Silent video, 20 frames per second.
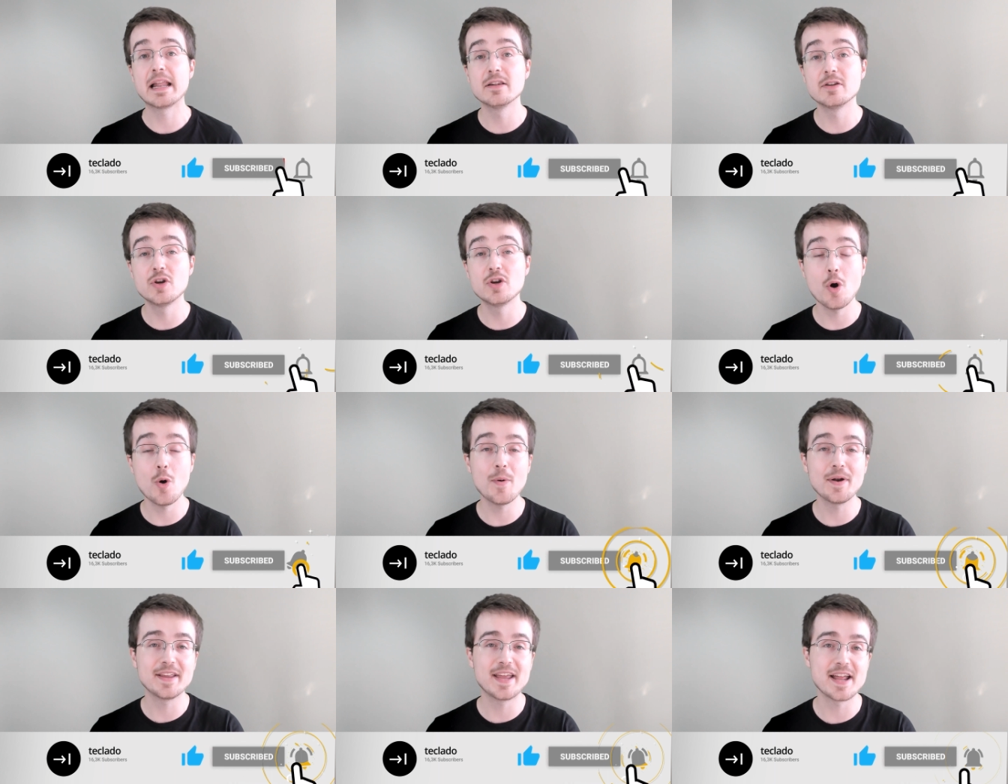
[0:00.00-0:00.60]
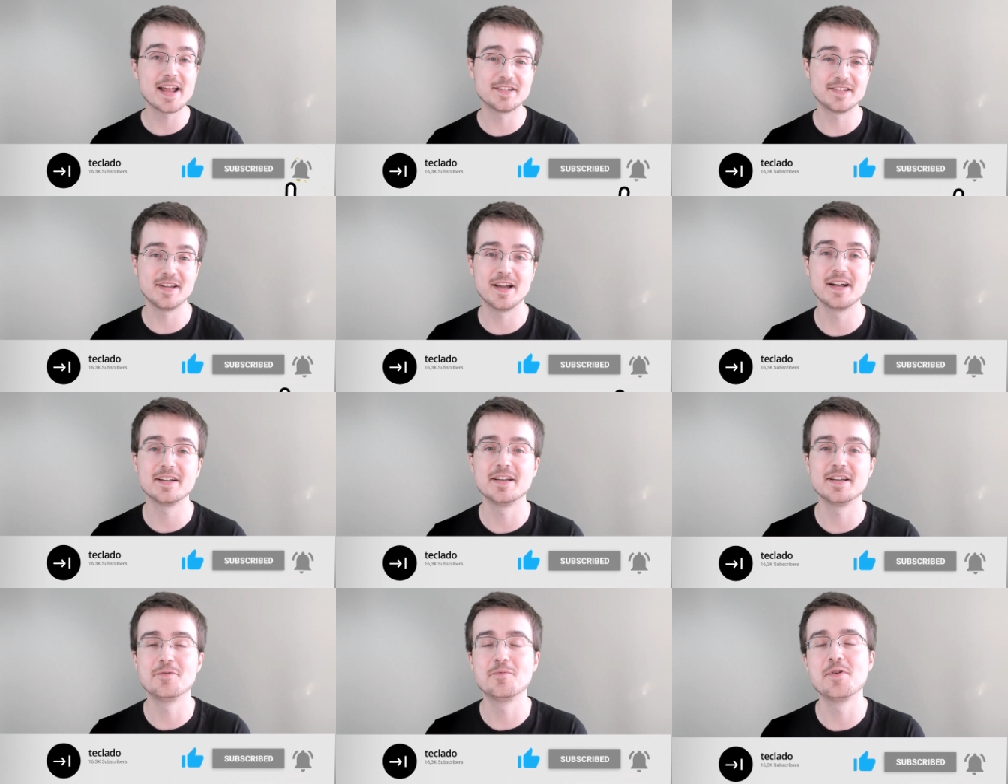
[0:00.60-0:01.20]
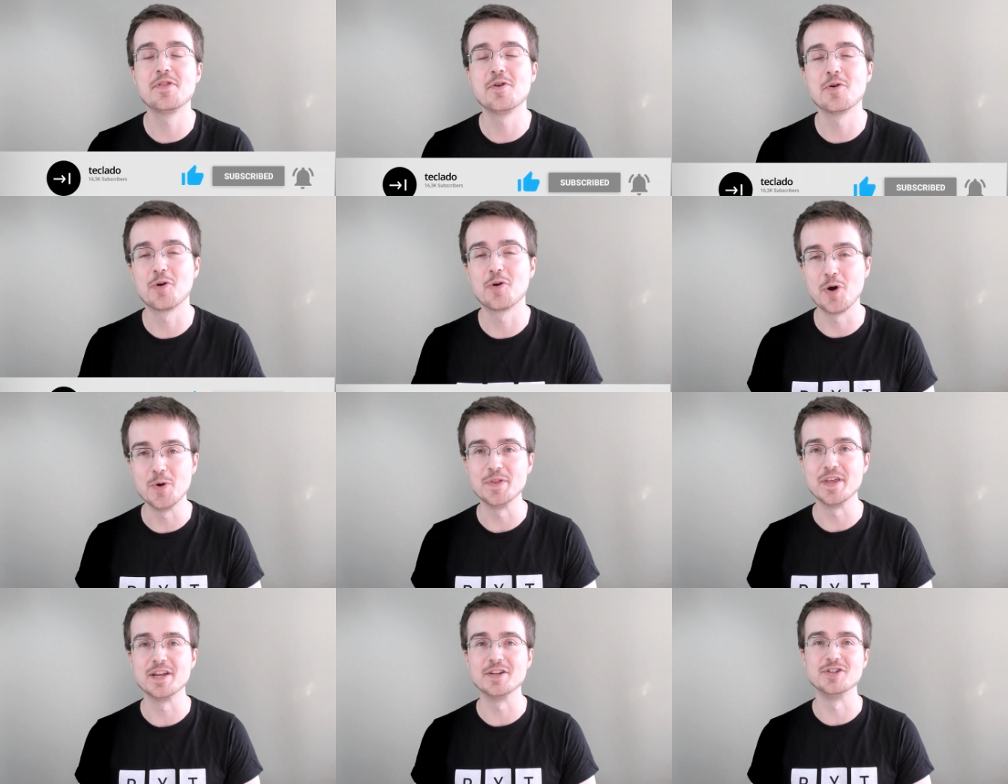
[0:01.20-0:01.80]
and go and get started with your
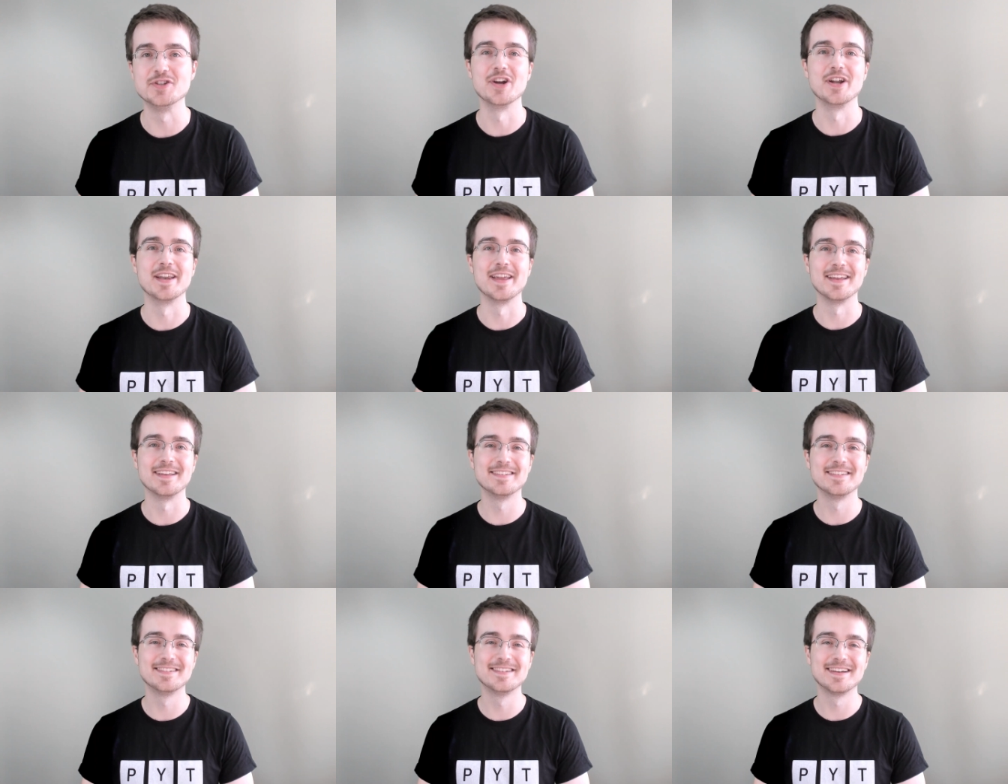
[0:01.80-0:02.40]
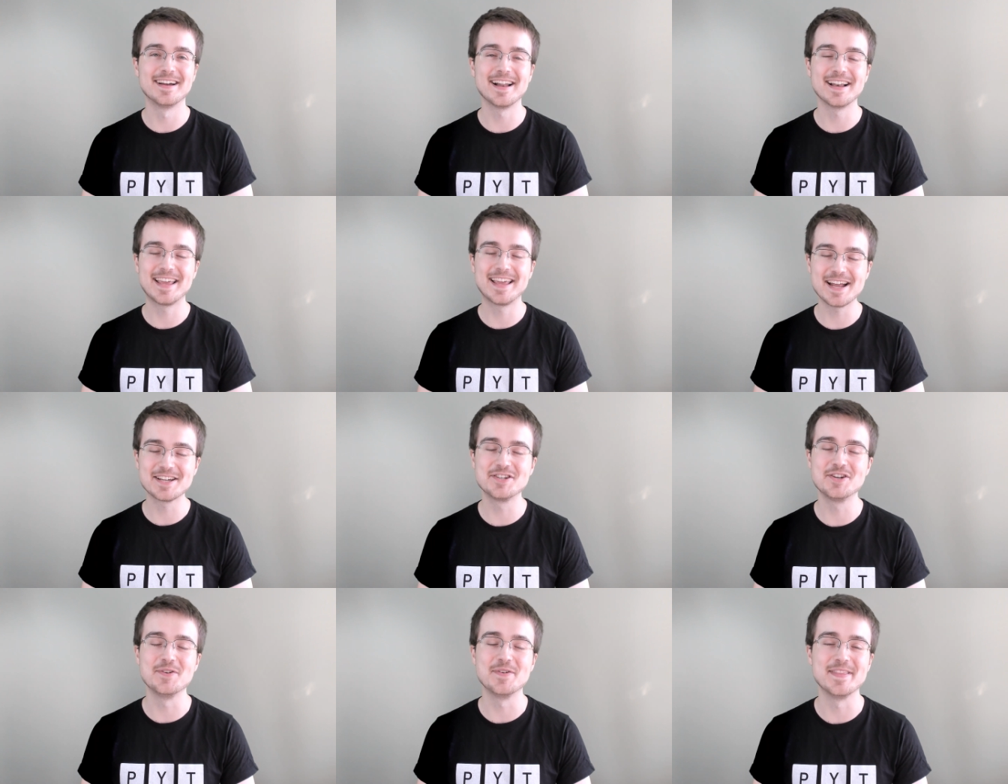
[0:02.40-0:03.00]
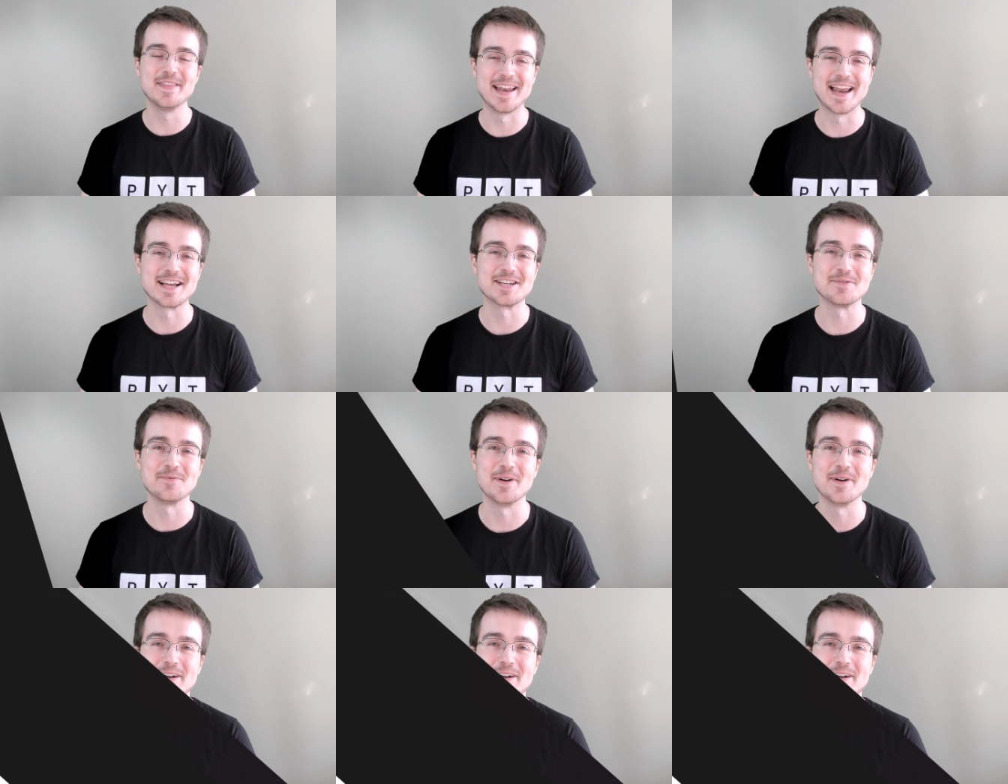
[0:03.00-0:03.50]
coding journey. I'll catch you in the next